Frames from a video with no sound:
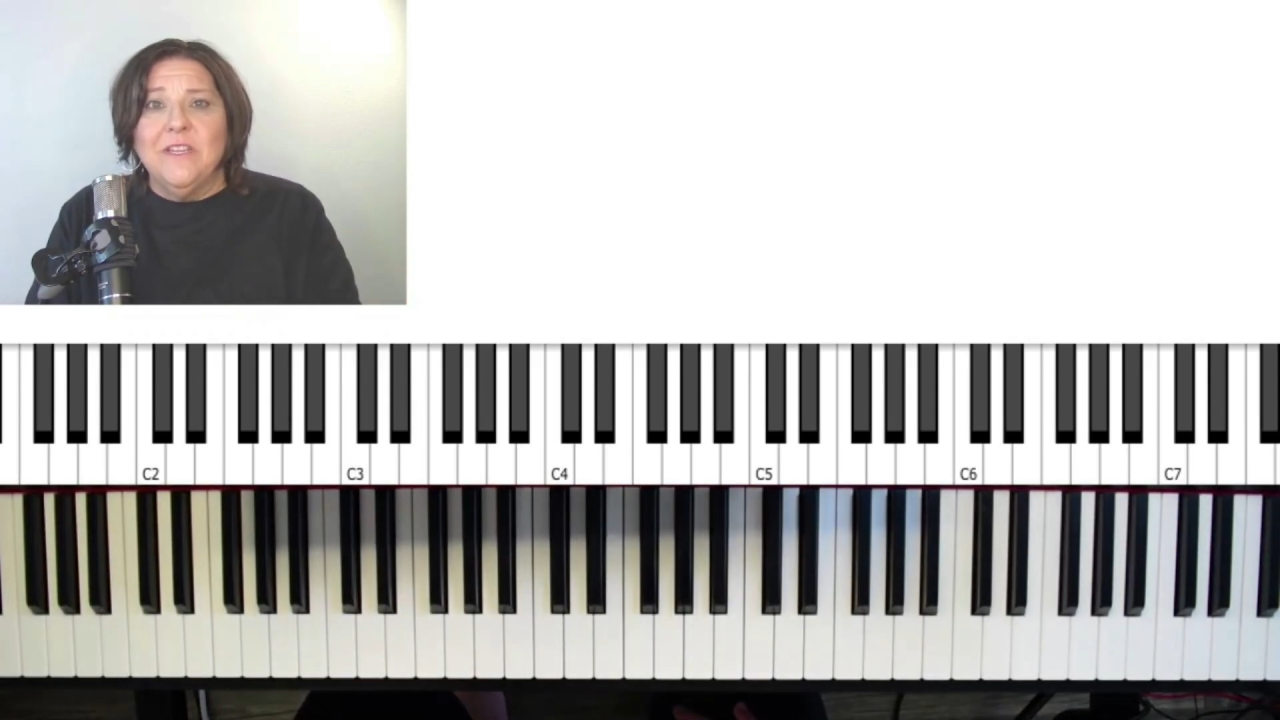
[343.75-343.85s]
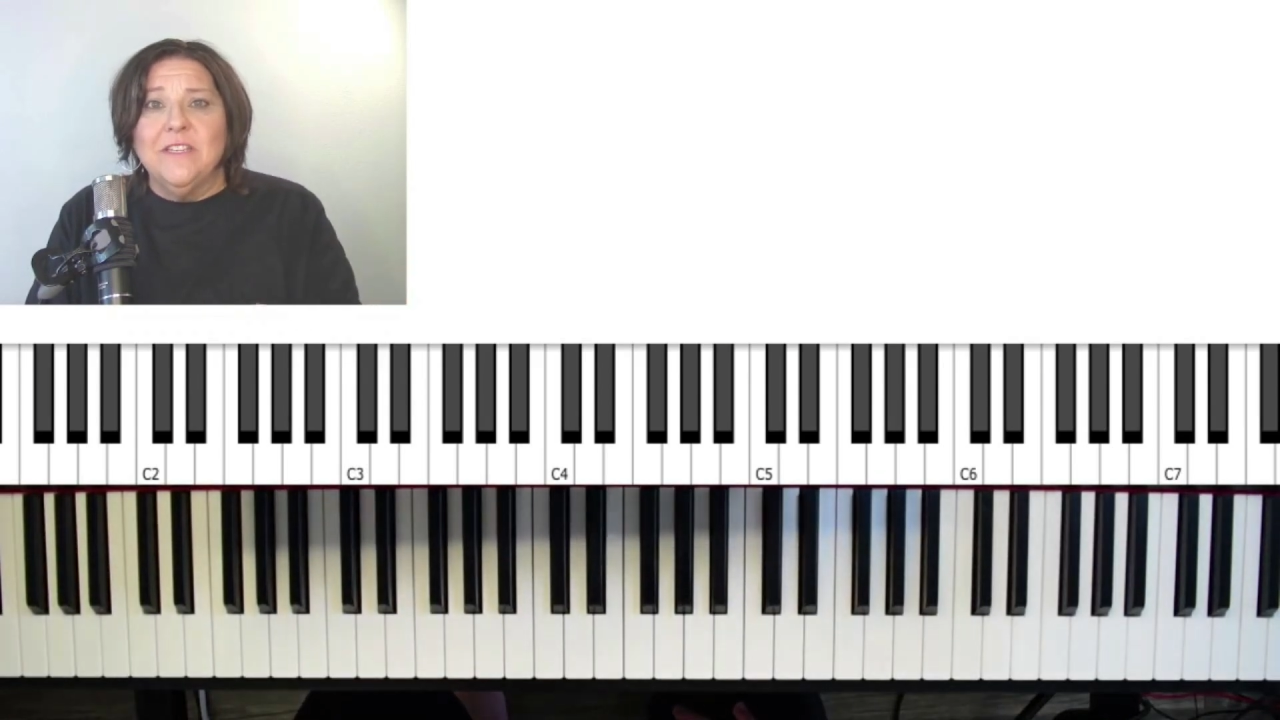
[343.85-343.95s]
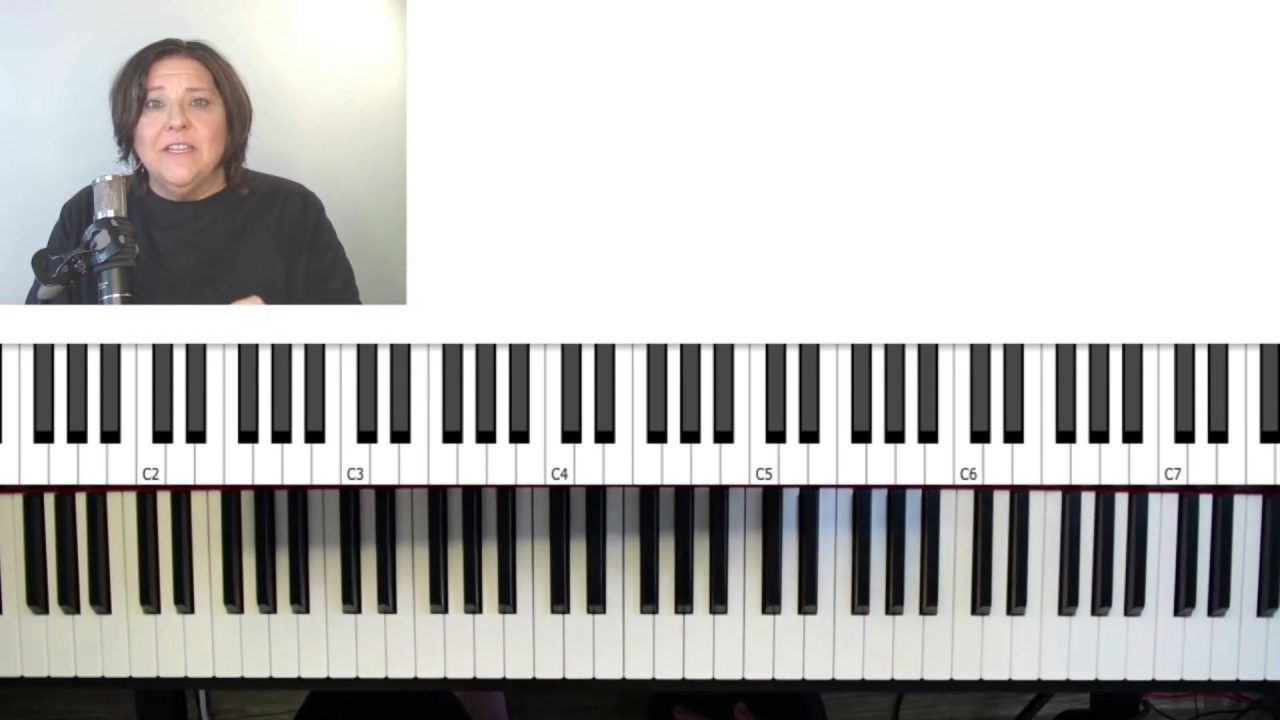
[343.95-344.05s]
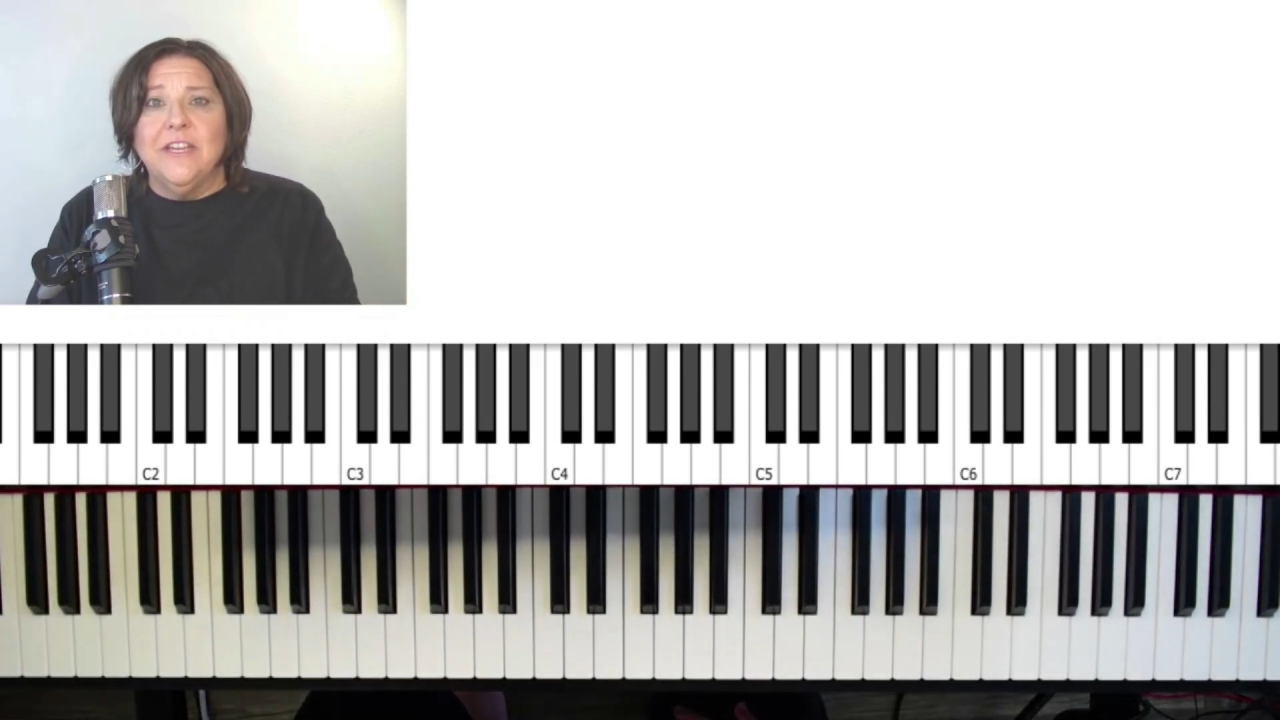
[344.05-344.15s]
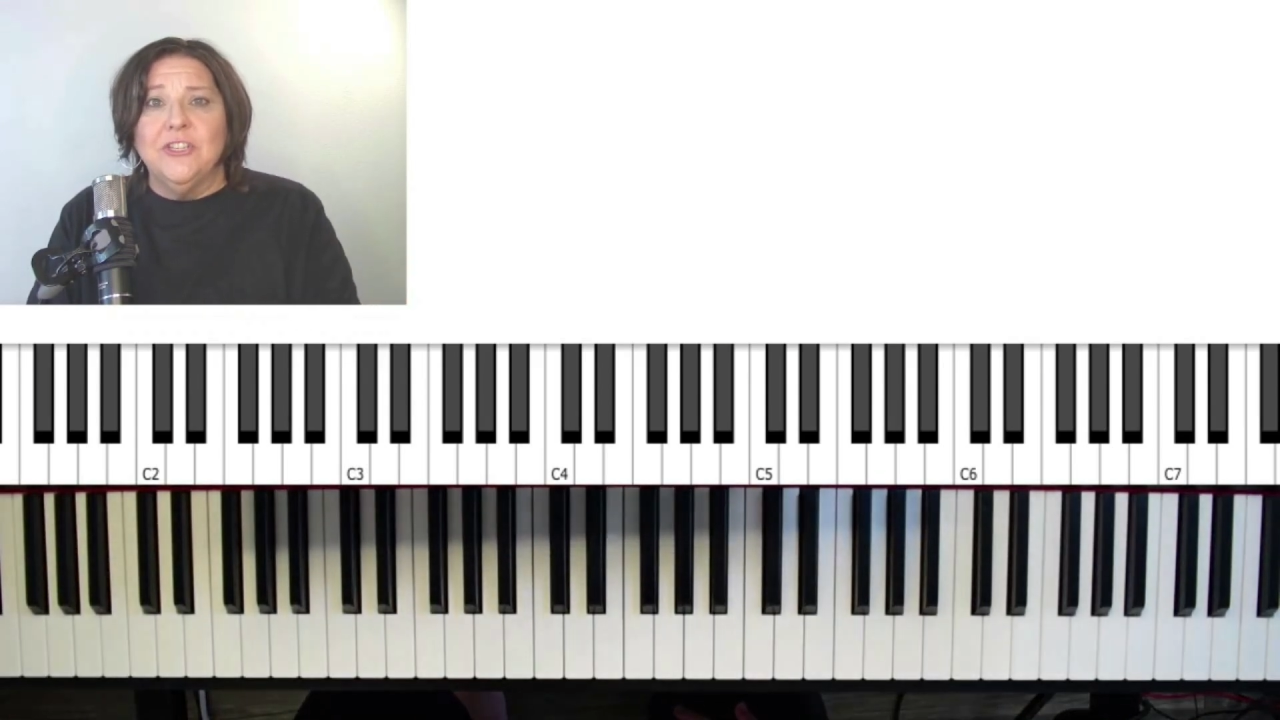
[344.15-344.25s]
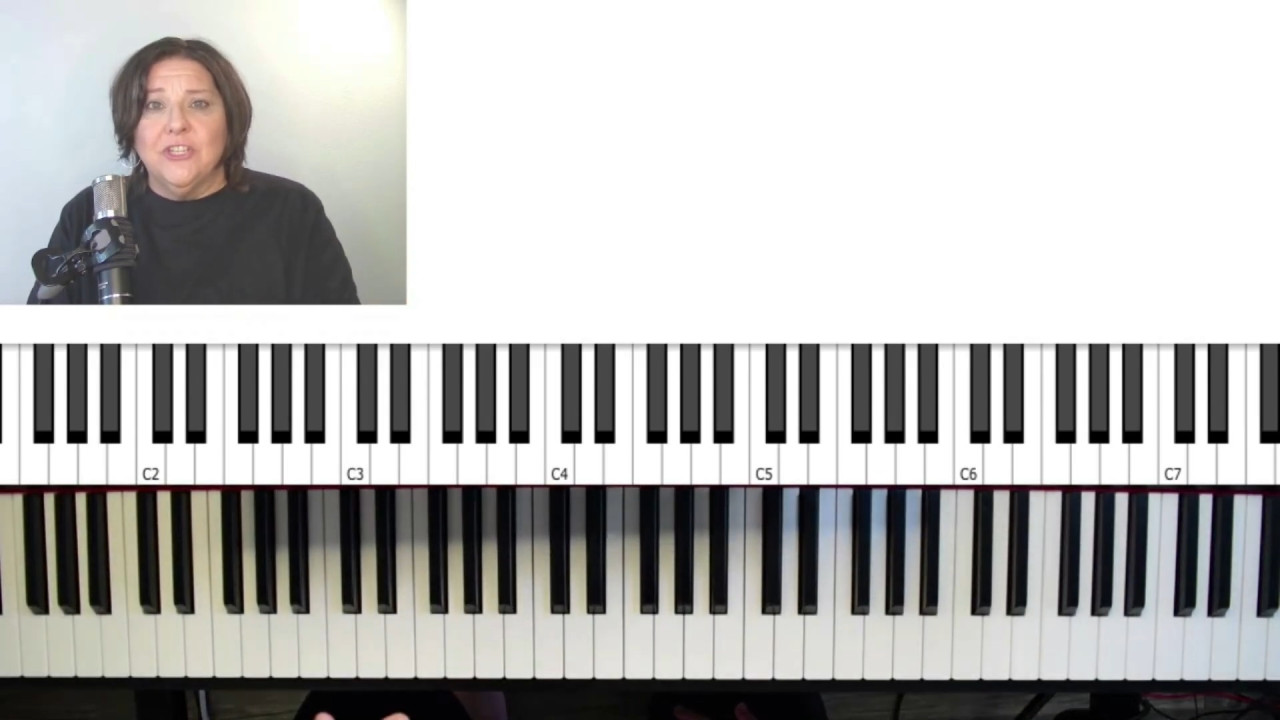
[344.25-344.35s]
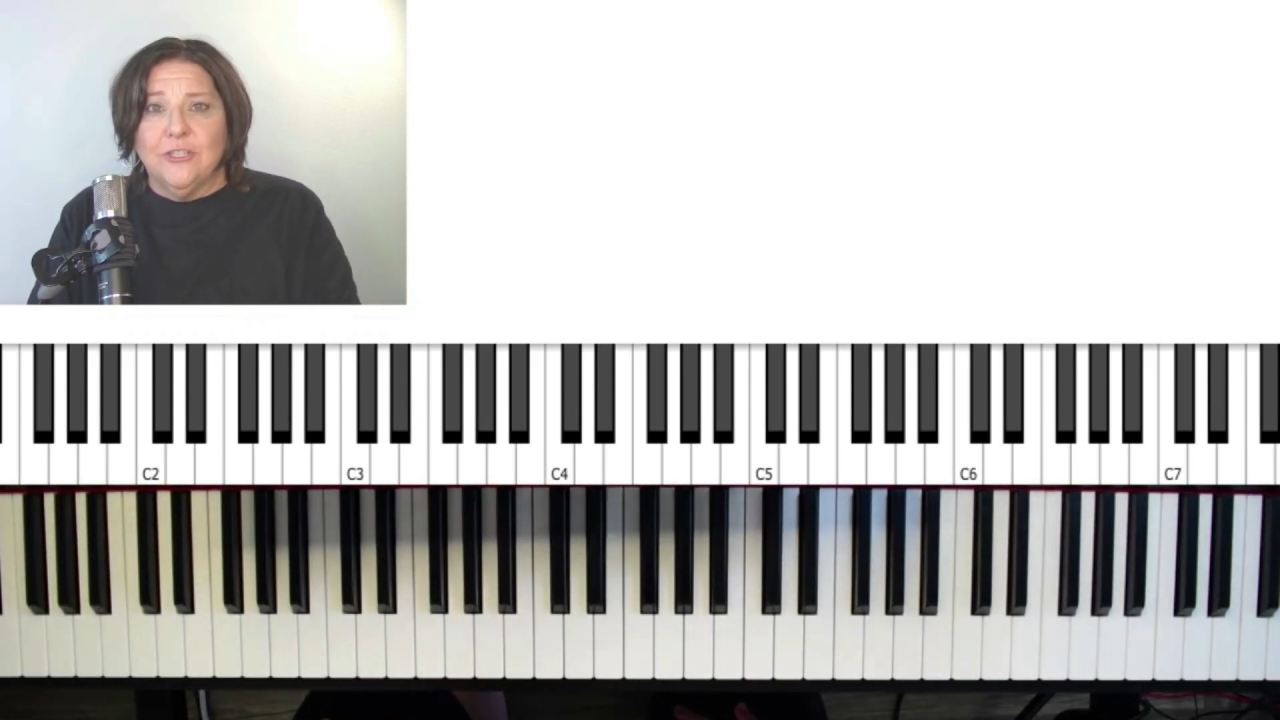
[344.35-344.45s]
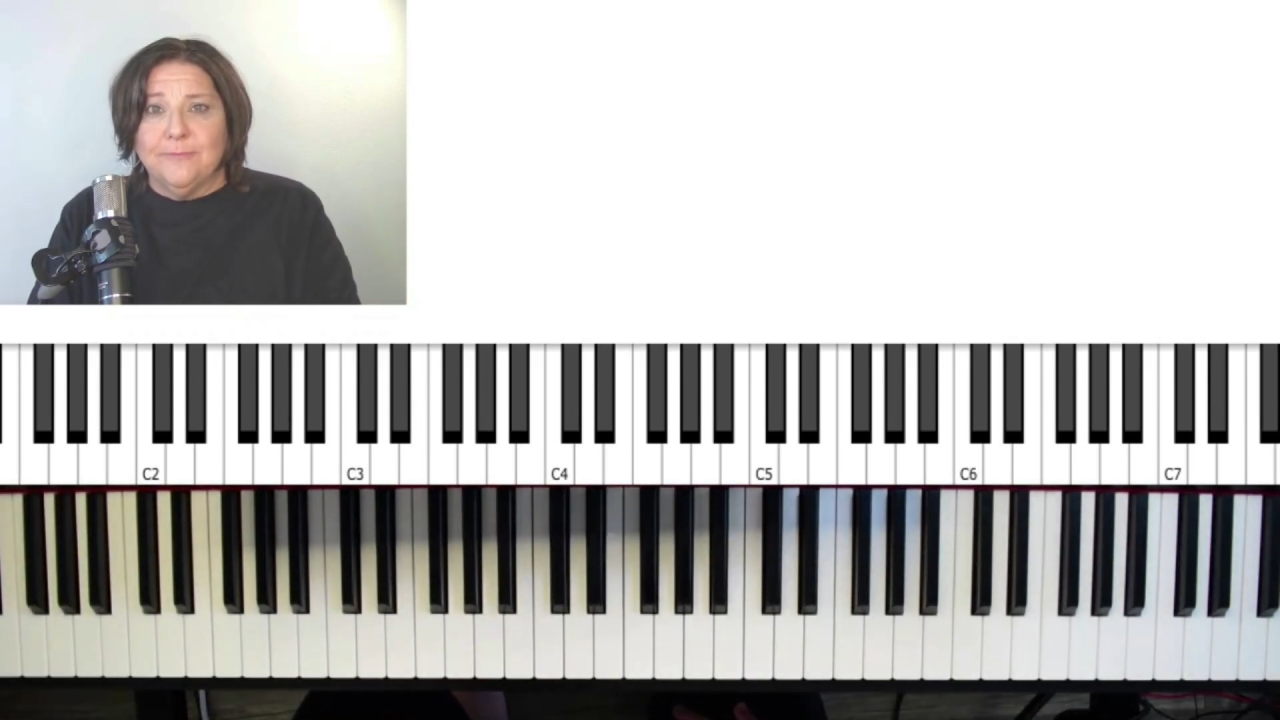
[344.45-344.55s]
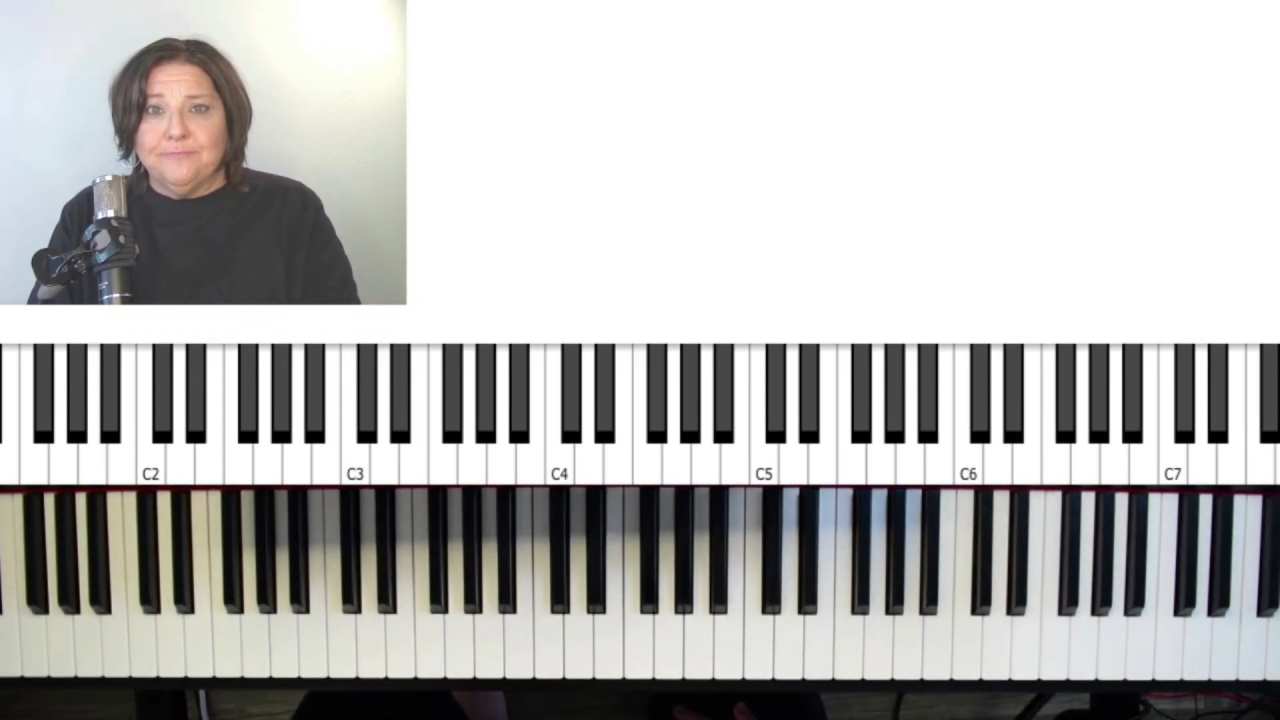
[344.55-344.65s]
intentional